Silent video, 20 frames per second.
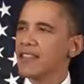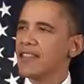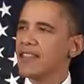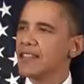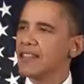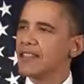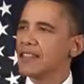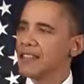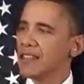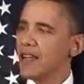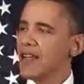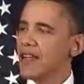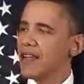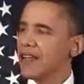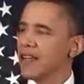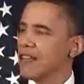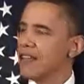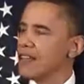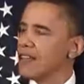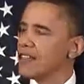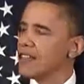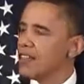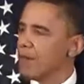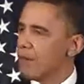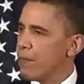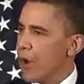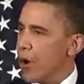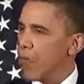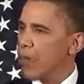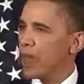is instead to
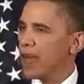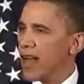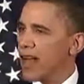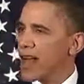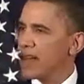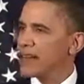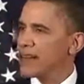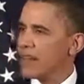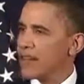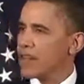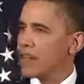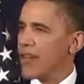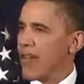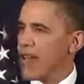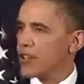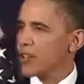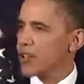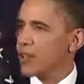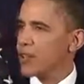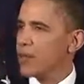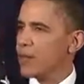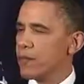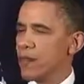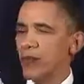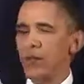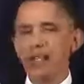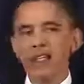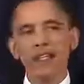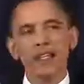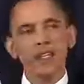mobilize the international
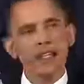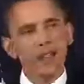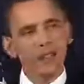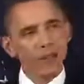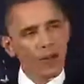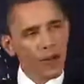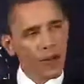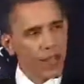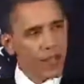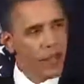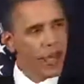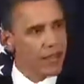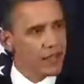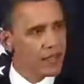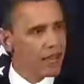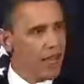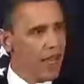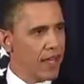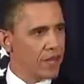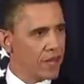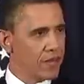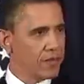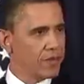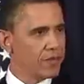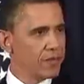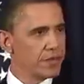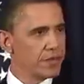community for collective action.